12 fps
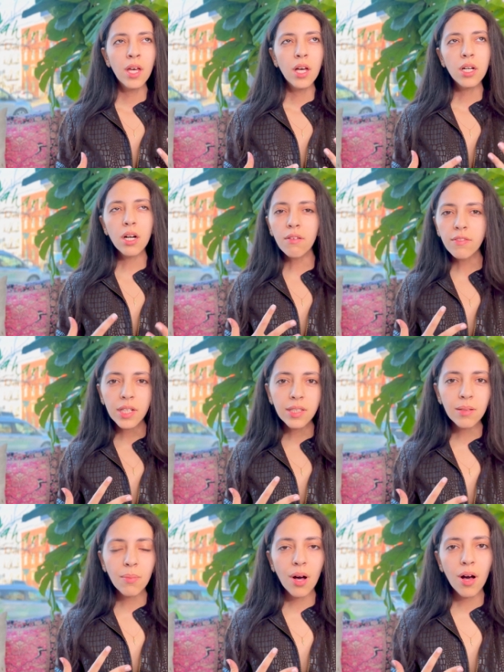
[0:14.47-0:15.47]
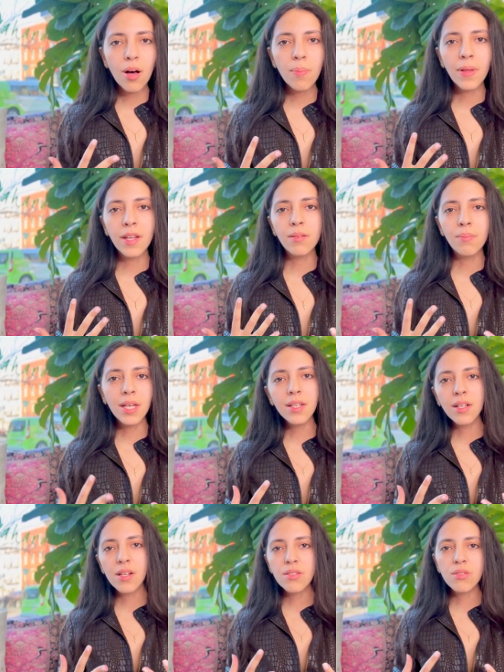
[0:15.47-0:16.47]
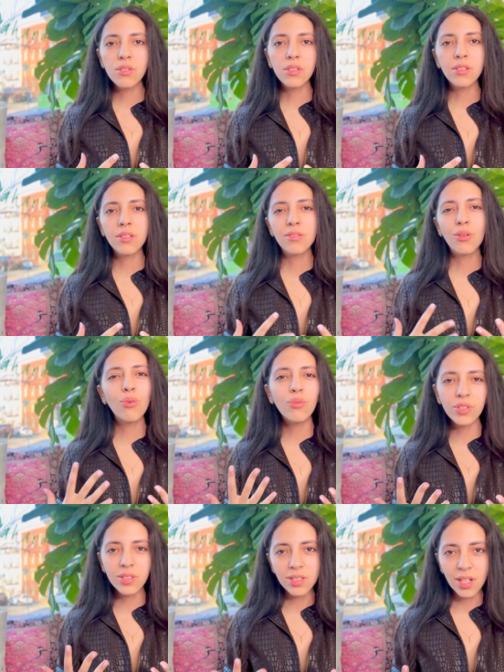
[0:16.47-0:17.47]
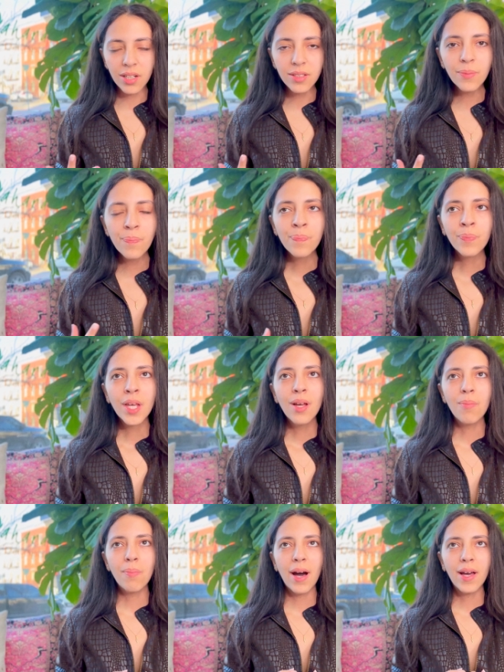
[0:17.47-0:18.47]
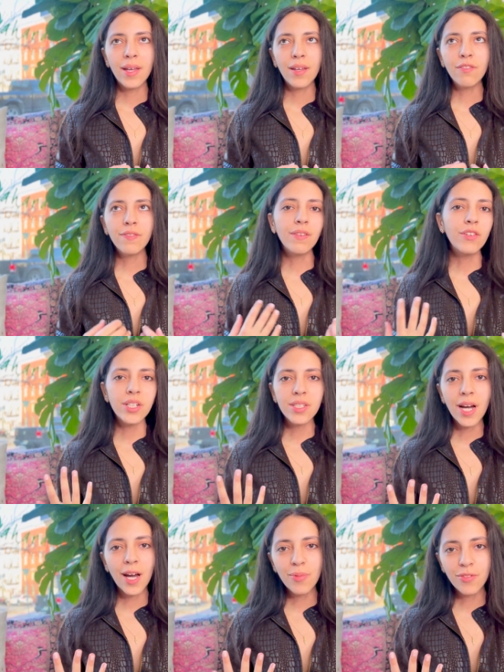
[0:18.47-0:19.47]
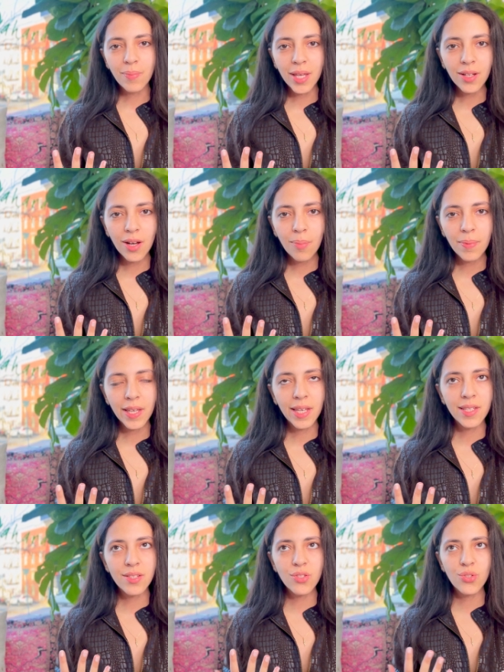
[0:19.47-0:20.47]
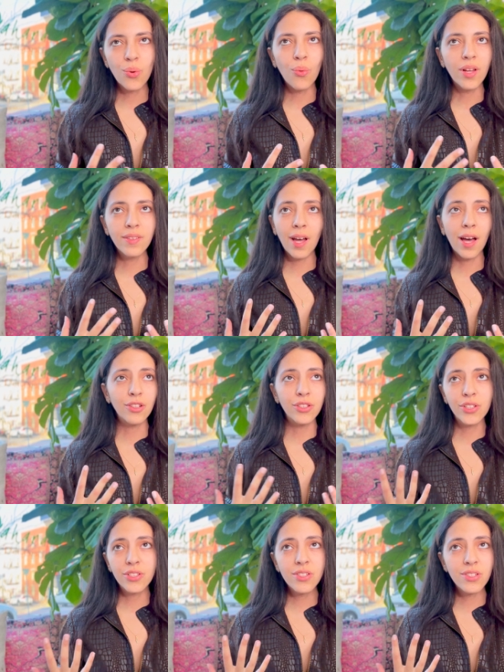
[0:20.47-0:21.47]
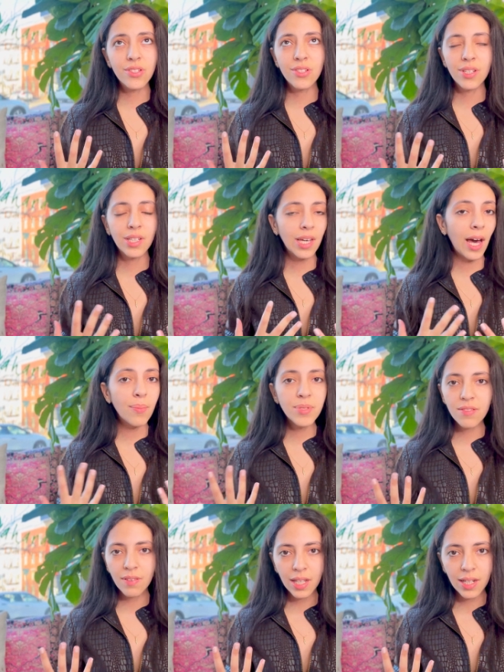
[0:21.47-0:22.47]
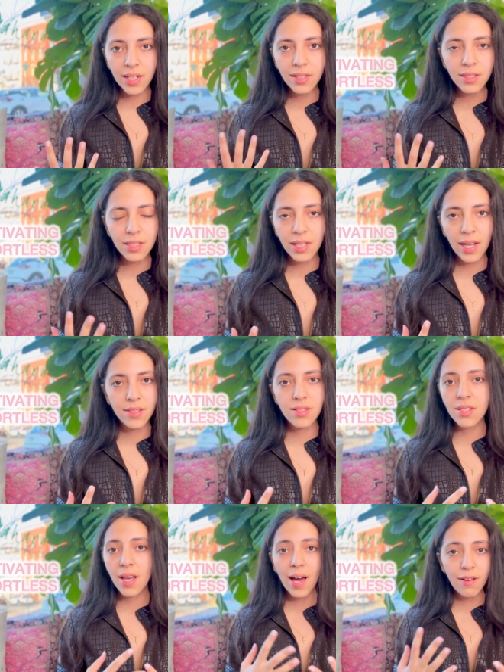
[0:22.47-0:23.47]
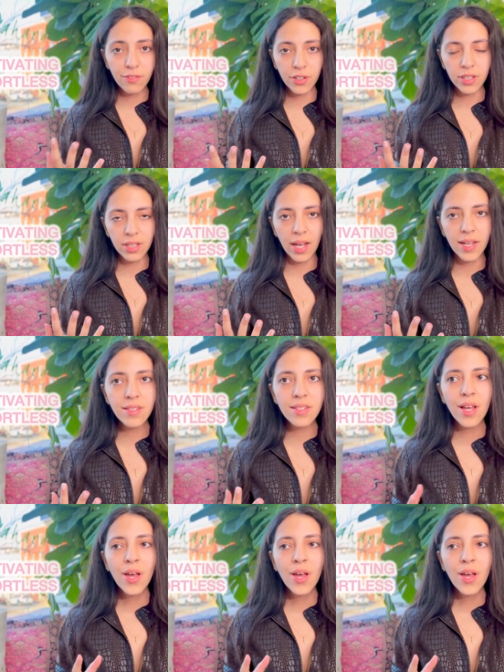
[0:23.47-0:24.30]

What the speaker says: covering them up and making us look overdone. My favorite type of makeup is the one that looks captivating yet effortless.